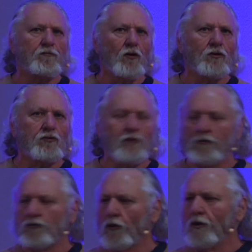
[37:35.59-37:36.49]
1
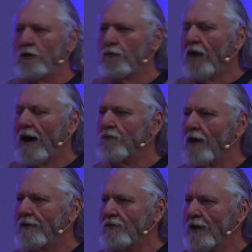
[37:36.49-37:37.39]
Thessalonians
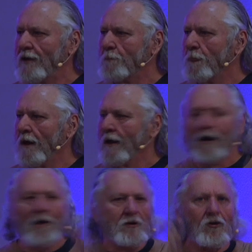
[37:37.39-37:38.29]
5:19.
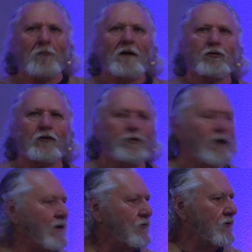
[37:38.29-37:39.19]
Now I've been talking about three
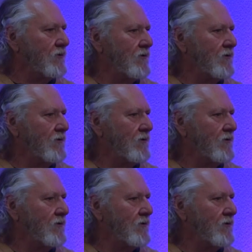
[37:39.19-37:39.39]
things.